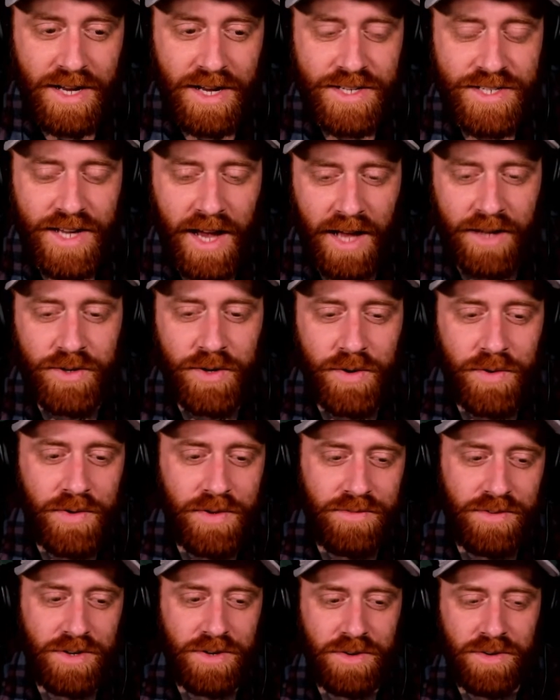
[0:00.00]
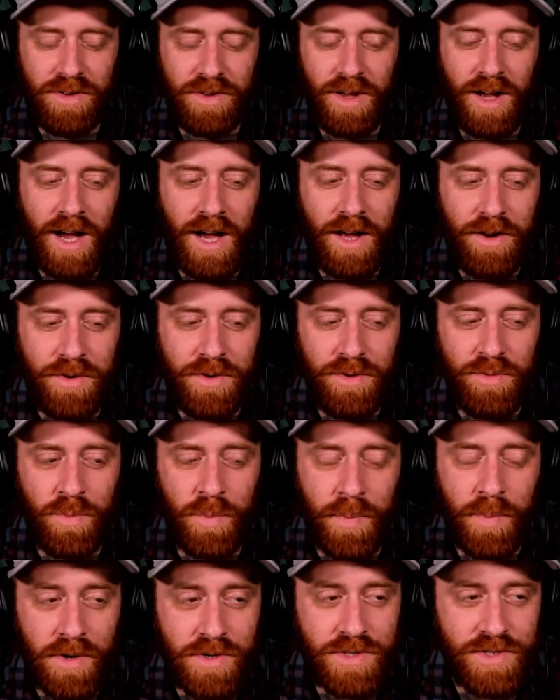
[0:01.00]
See, I don't even
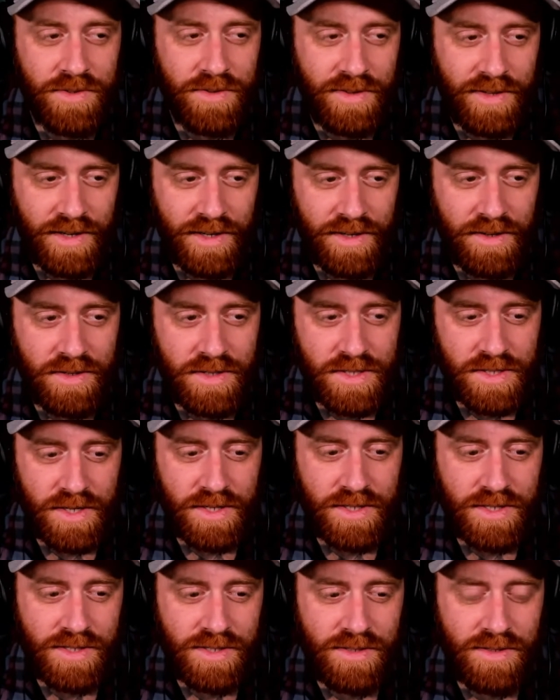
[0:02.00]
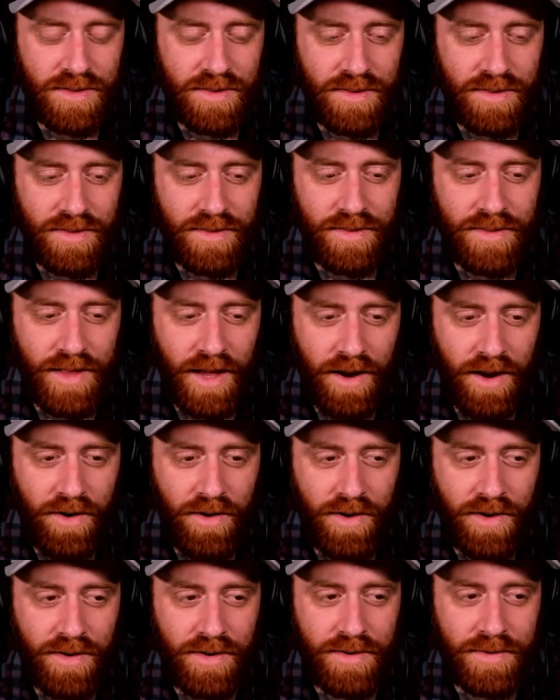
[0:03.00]
personally think it exists
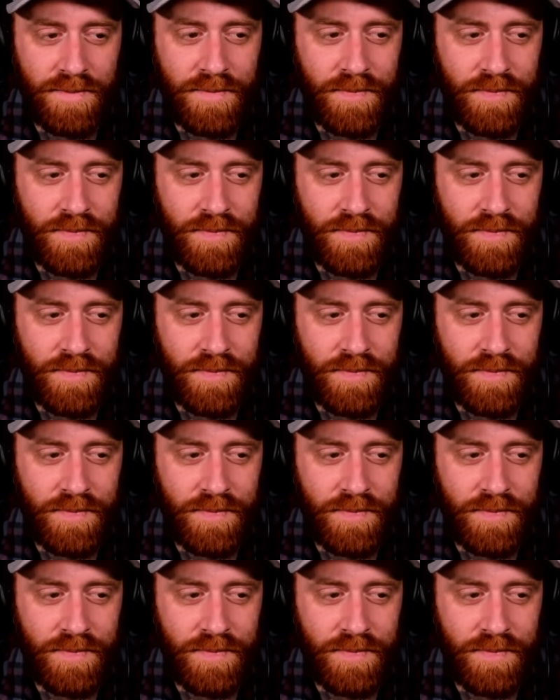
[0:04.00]
there.